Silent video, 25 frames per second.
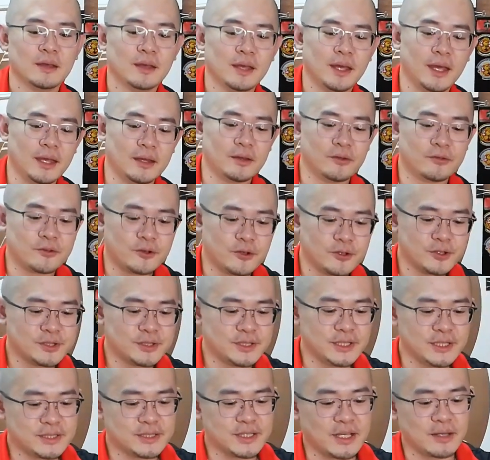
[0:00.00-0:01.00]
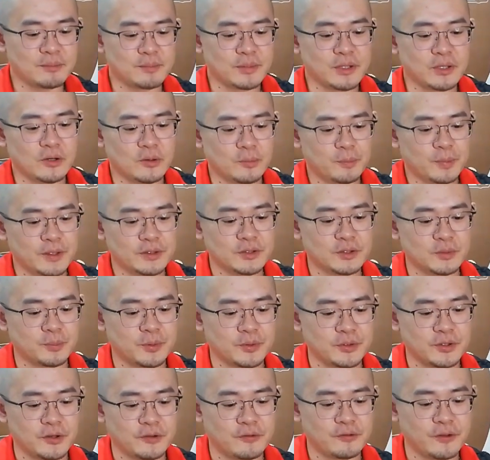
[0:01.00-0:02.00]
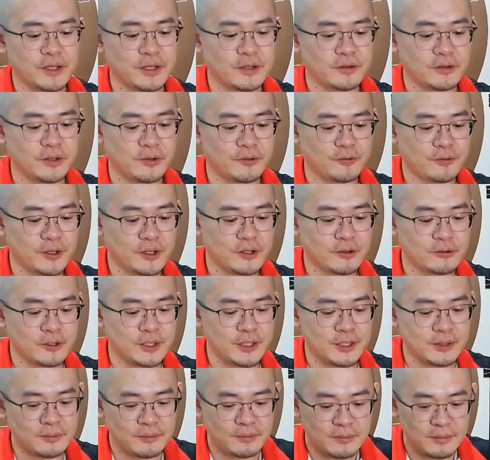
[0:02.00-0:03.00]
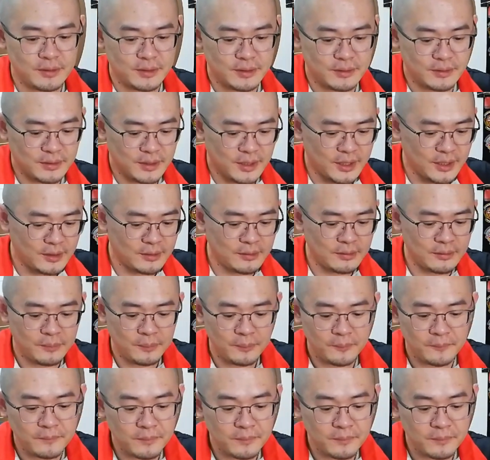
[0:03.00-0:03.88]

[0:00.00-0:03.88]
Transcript: And of course this can be opened to put your figurine in.